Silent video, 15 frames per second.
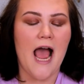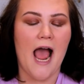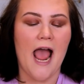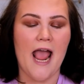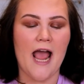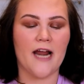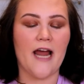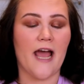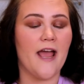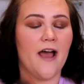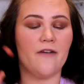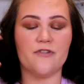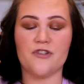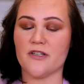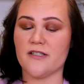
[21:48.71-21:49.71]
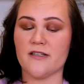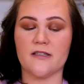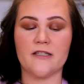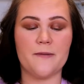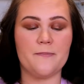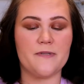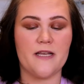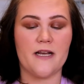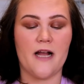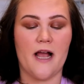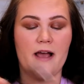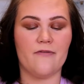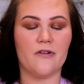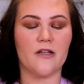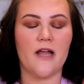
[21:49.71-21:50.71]
and I have just a lipstick, I
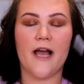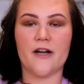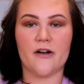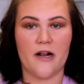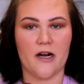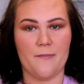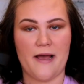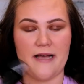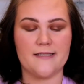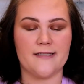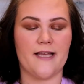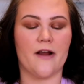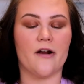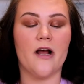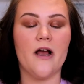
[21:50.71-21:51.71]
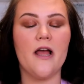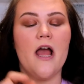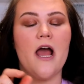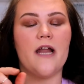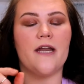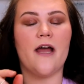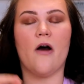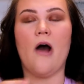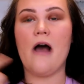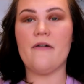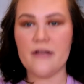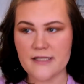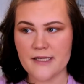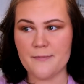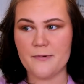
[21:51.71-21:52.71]
have a liner, and a mascara. Now,
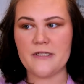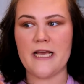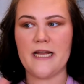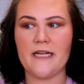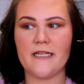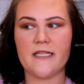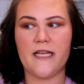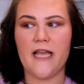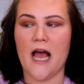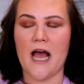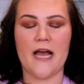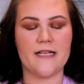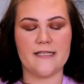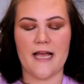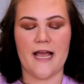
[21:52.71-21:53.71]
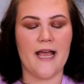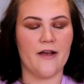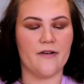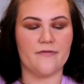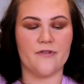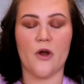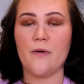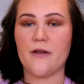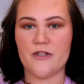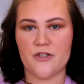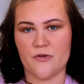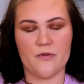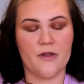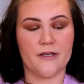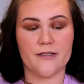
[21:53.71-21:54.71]
obviously pertaining to the eyes, I have no
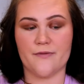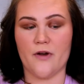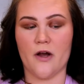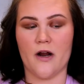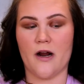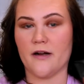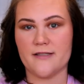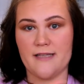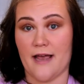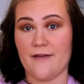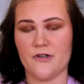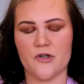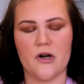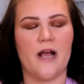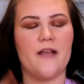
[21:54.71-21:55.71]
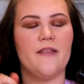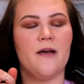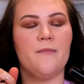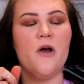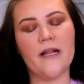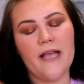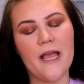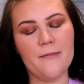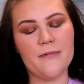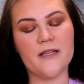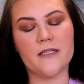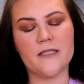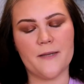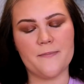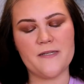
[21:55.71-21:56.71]
issue thus far because I haven't tried tried them. When it came to
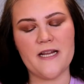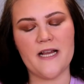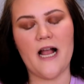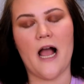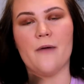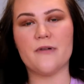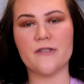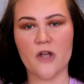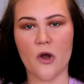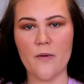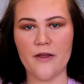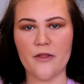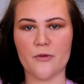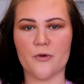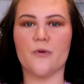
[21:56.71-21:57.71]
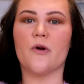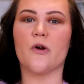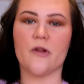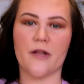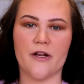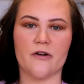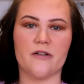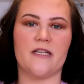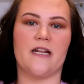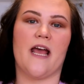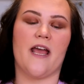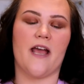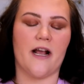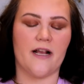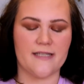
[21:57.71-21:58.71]
the lipstick, I was going through earlier
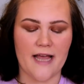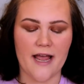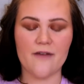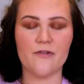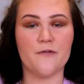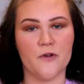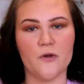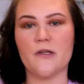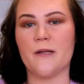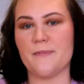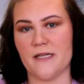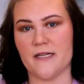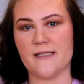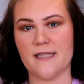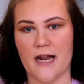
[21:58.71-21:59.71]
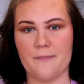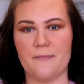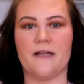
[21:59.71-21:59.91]
today because I have a few lipsticks that I